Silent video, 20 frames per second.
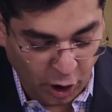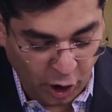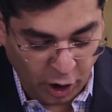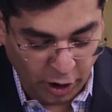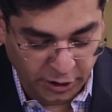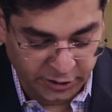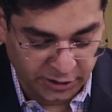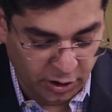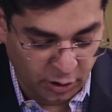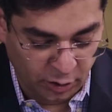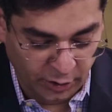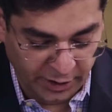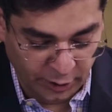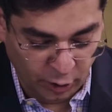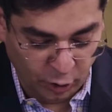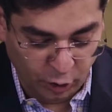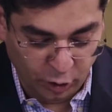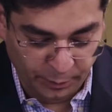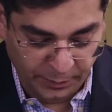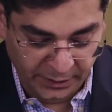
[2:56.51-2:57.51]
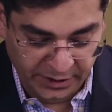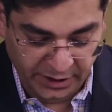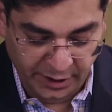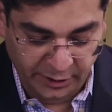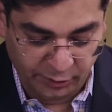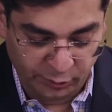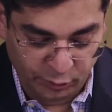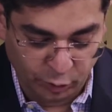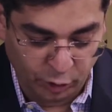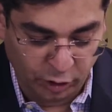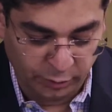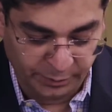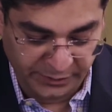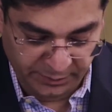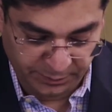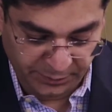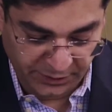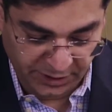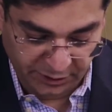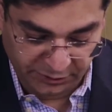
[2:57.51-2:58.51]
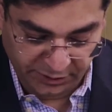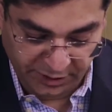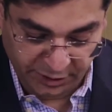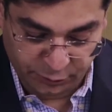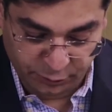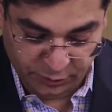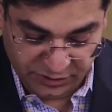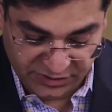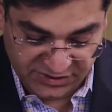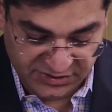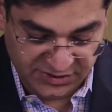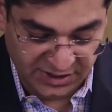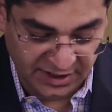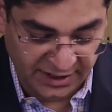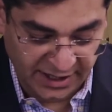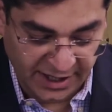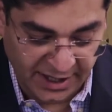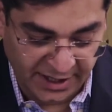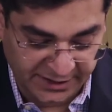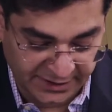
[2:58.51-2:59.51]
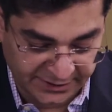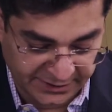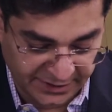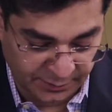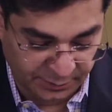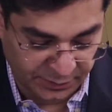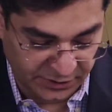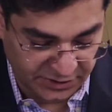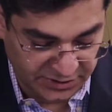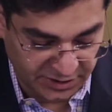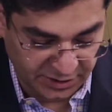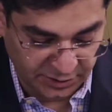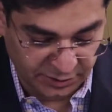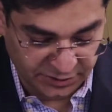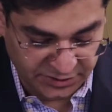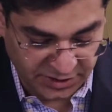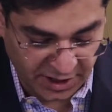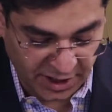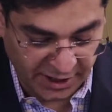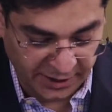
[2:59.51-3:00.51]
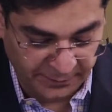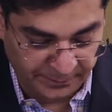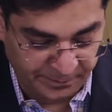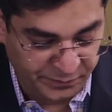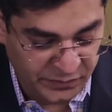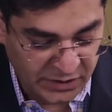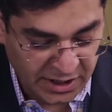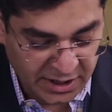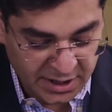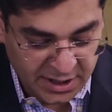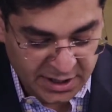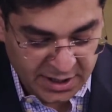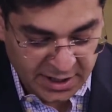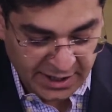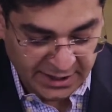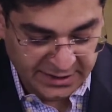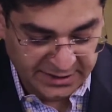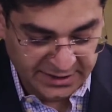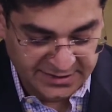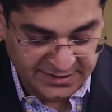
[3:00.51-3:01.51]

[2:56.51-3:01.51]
ongoing open enrollment period was still on at that particular time. And